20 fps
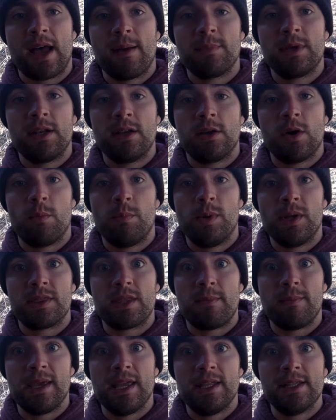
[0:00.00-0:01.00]
I'm going to go put
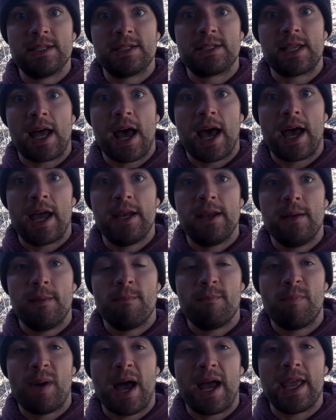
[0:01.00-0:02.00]
them inside
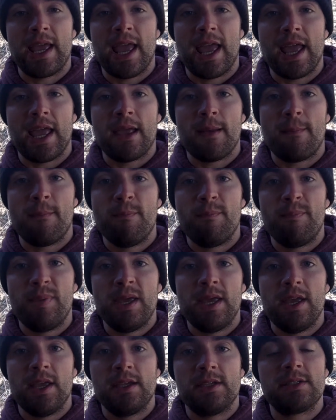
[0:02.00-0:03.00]
by a
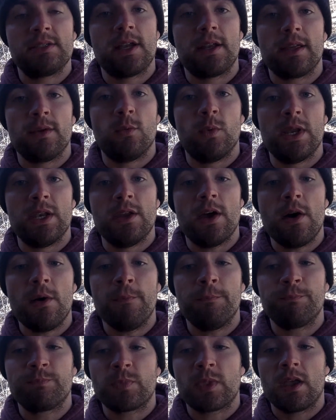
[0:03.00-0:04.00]
big sunny window,
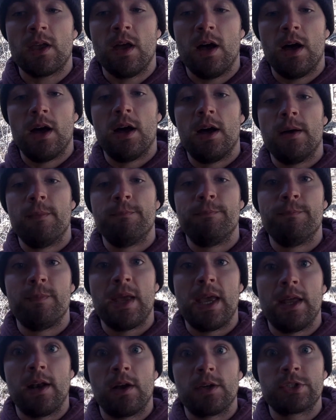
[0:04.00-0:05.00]

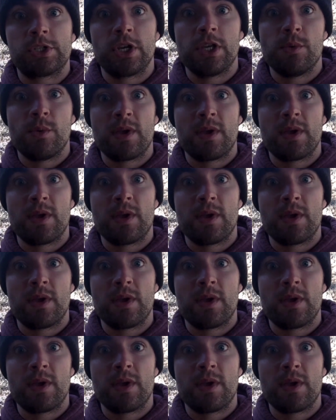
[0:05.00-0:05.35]
and I'll show you where